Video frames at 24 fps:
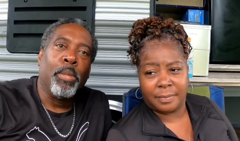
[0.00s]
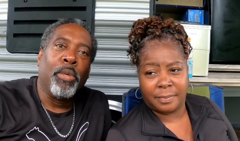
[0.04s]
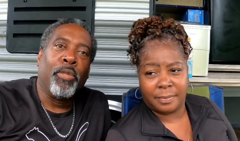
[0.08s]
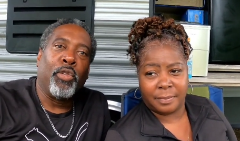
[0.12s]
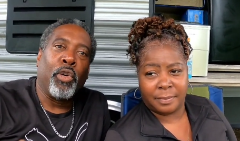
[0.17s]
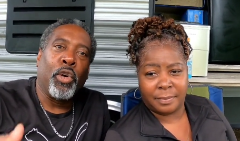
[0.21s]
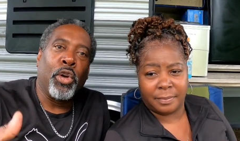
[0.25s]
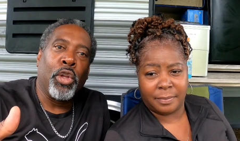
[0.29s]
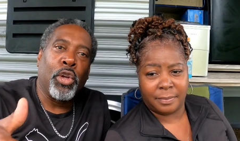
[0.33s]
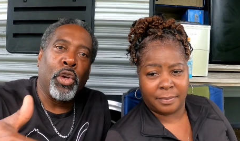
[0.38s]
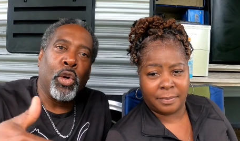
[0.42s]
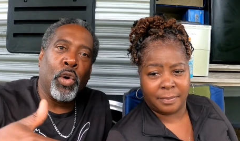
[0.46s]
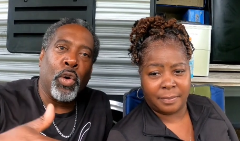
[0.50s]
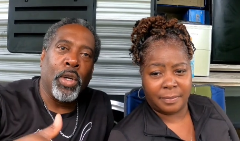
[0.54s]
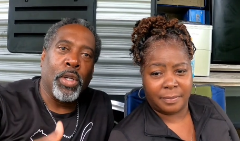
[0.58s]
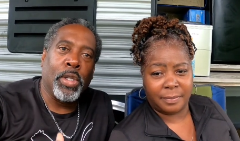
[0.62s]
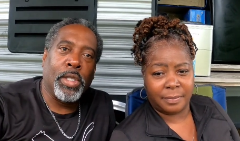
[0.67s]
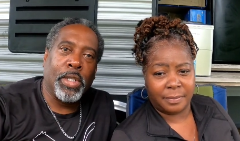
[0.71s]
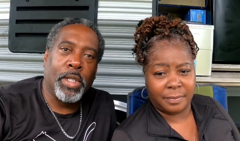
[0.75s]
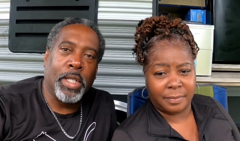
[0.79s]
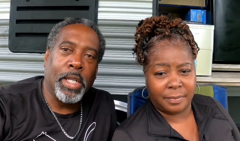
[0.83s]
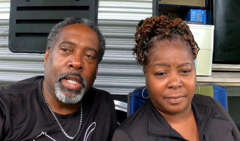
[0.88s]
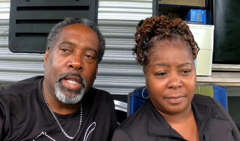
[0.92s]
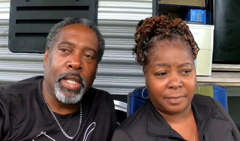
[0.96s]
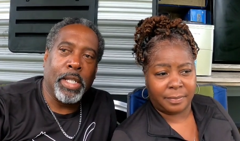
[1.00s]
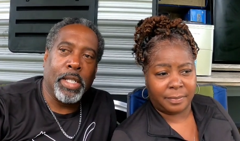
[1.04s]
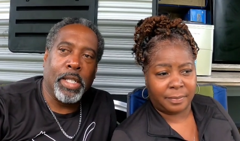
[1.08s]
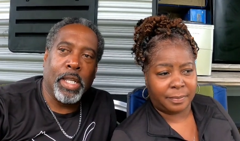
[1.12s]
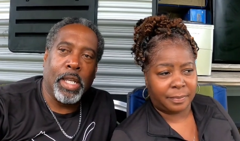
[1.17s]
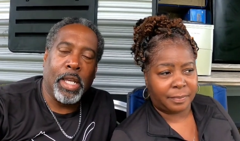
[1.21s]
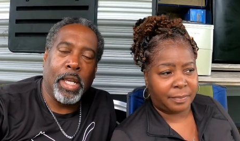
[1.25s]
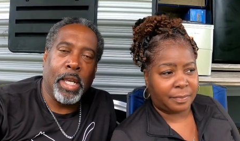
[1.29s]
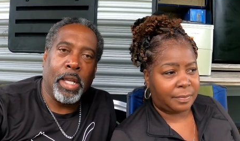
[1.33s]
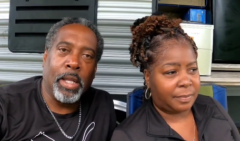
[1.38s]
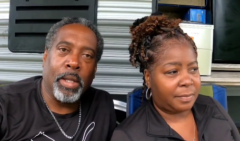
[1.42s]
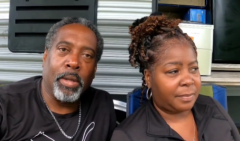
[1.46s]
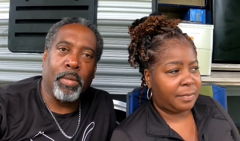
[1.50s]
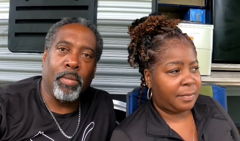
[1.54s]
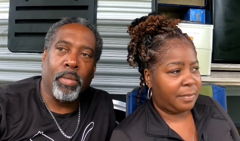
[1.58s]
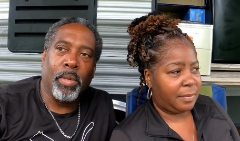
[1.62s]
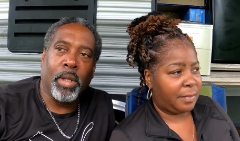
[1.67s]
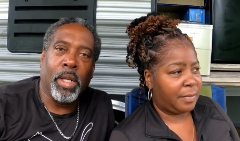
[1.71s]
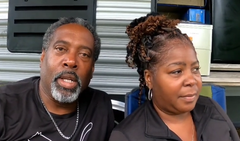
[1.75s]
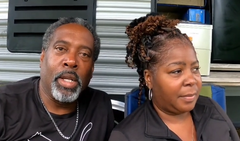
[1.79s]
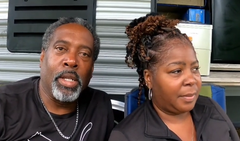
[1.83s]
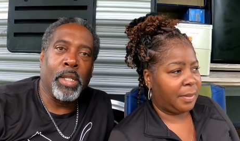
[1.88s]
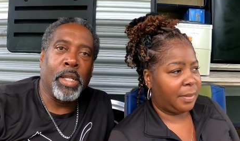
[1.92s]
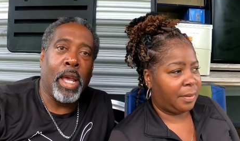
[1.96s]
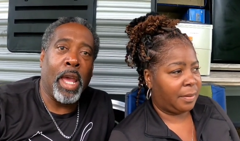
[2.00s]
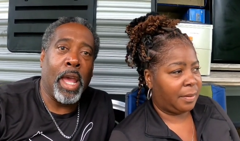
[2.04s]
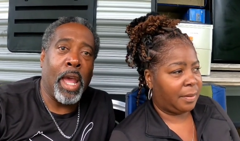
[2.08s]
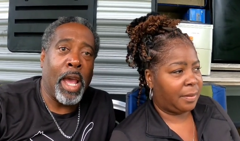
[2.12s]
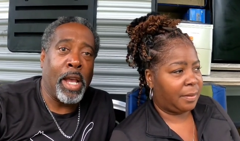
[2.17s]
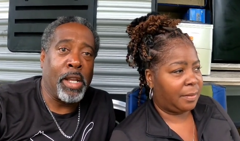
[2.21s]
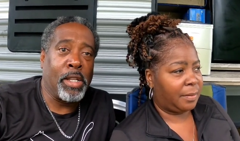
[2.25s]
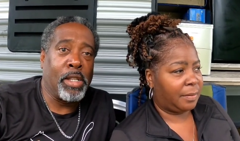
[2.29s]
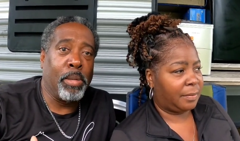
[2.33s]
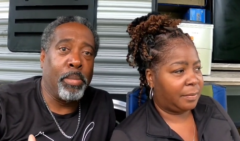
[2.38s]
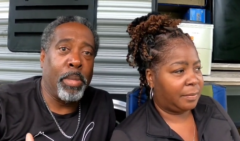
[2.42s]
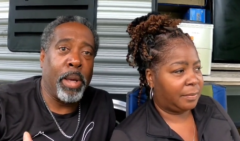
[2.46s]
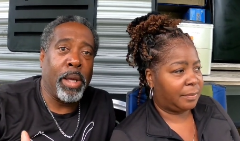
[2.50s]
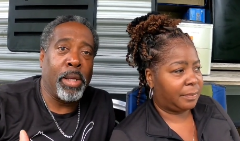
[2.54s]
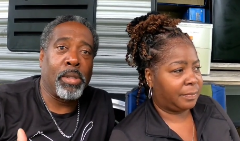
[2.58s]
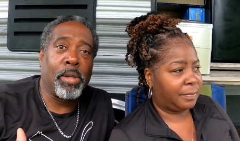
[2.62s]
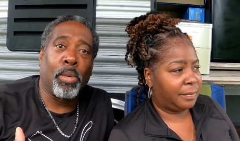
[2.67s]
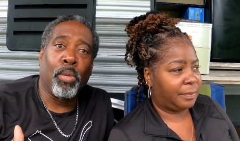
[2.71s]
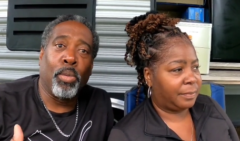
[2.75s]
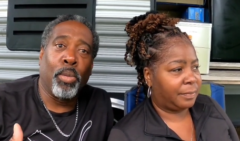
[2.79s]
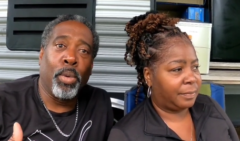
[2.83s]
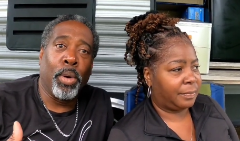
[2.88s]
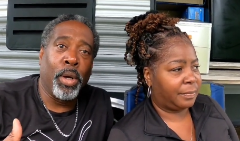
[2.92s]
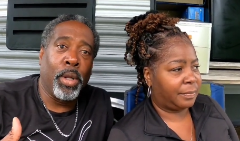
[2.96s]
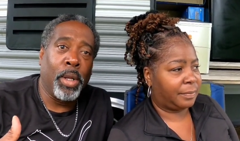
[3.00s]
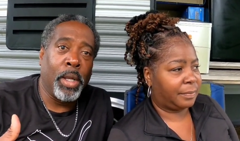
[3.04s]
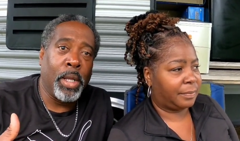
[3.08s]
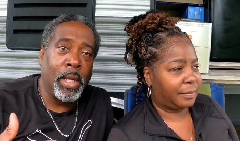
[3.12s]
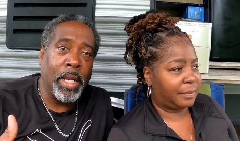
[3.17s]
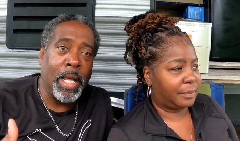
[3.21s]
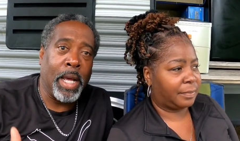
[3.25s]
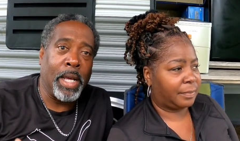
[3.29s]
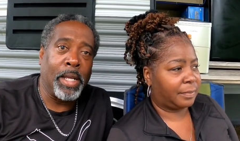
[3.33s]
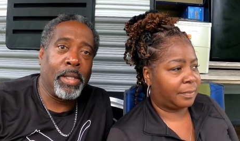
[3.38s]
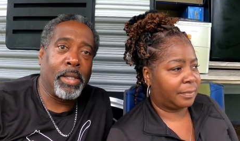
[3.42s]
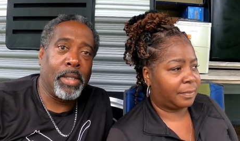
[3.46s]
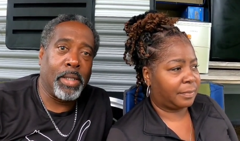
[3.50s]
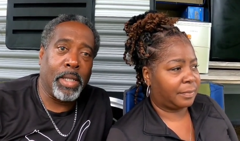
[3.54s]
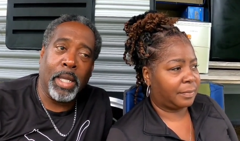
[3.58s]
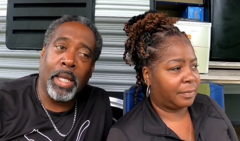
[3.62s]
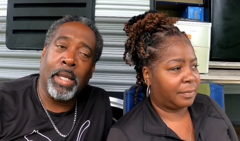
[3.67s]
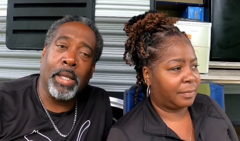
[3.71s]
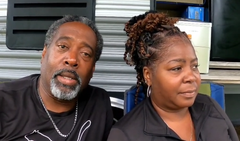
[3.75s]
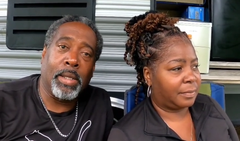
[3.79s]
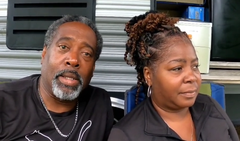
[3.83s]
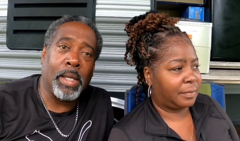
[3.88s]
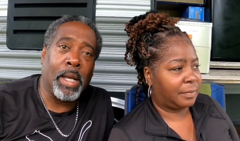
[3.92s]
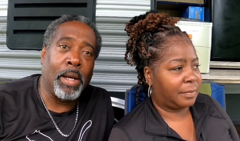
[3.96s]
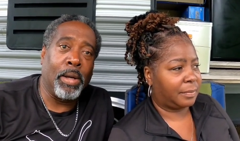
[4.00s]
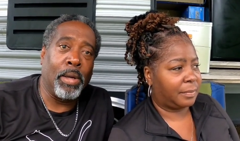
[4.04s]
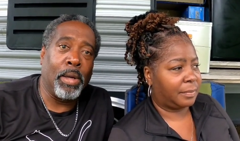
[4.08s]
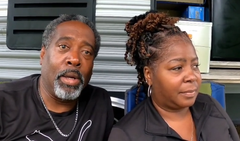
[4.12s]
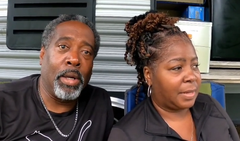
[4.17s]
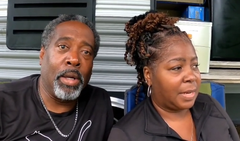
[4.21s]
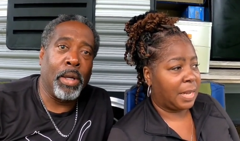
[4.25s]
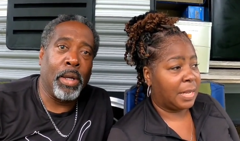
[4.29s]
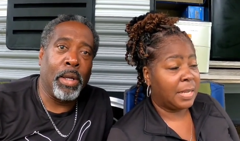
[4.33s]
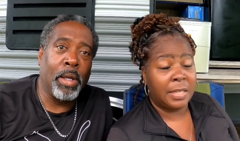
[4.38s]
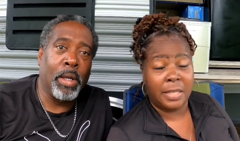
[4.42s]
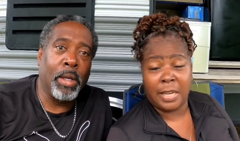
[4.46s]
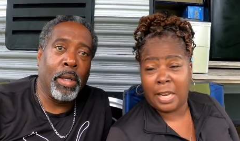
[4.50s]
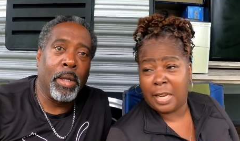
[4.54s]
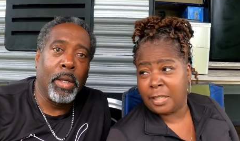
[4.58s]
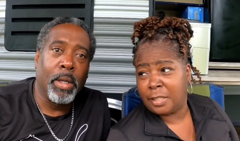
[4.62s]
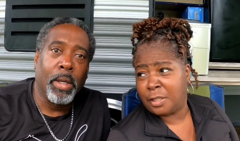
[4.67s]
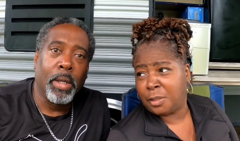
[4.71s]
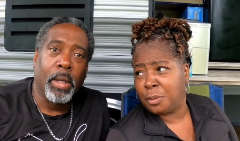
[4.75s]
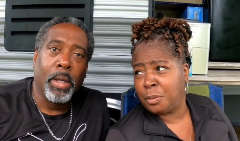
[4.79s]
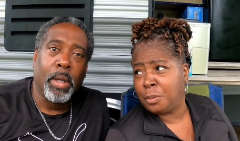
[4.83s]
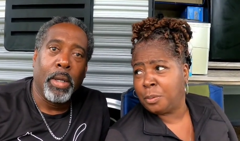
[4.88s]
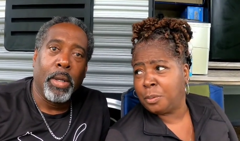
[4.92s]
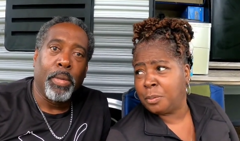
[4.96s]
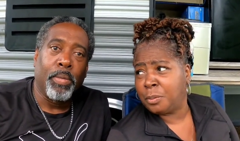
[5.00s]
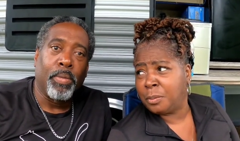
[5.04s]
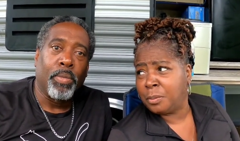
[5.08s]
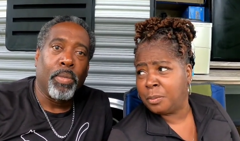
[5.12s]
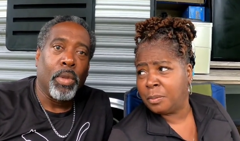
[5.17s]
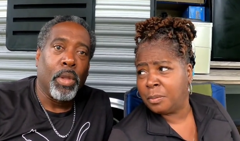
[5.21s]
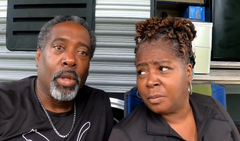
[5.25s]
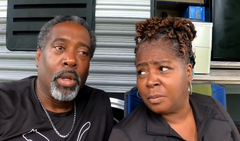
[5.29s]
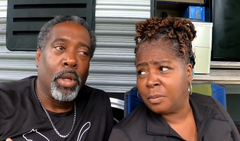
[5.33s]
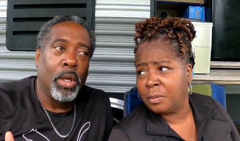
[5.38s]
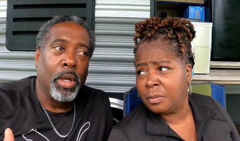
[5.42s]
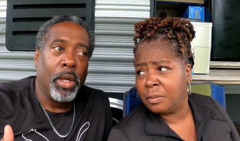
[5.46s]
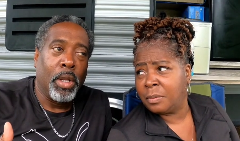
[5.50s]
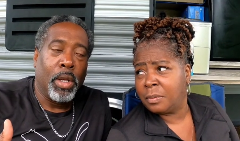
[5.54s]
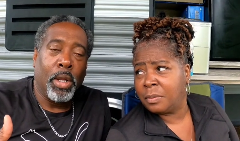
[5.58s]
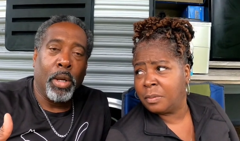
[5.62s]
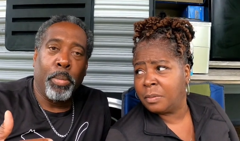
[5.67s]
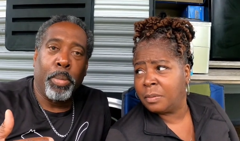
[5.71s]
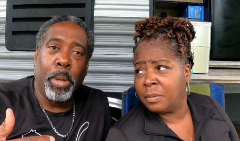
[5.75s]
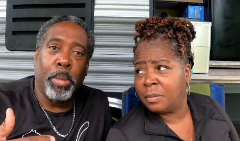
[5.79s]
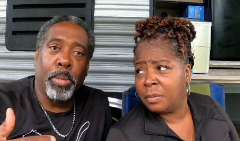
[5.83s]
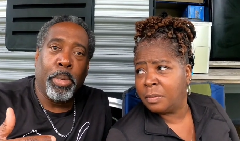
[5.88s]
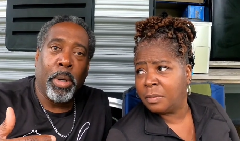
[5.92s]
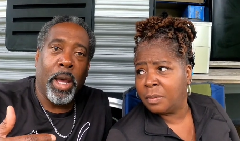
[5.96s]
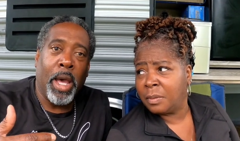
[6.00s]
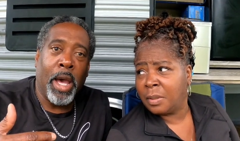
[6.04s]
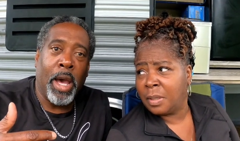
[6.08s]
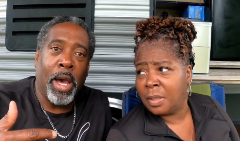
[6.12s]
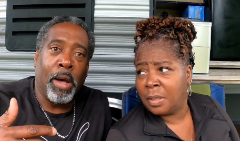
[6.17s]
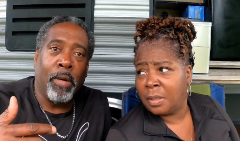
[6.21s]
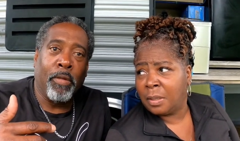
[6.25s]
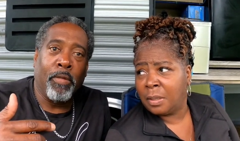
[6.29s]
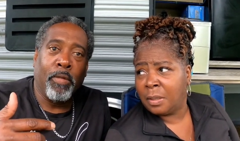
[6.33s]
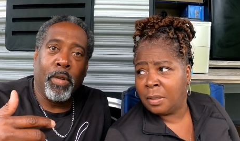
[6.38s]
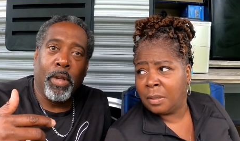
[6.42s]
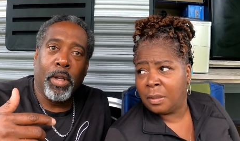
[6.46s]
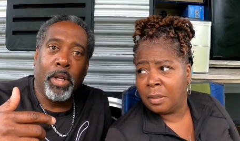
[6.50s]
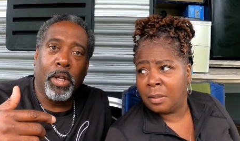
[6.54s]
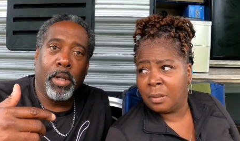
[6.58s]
Speaker 1: before you go into the tent. Because they actually make some really nice tents out here. They do. You know, people have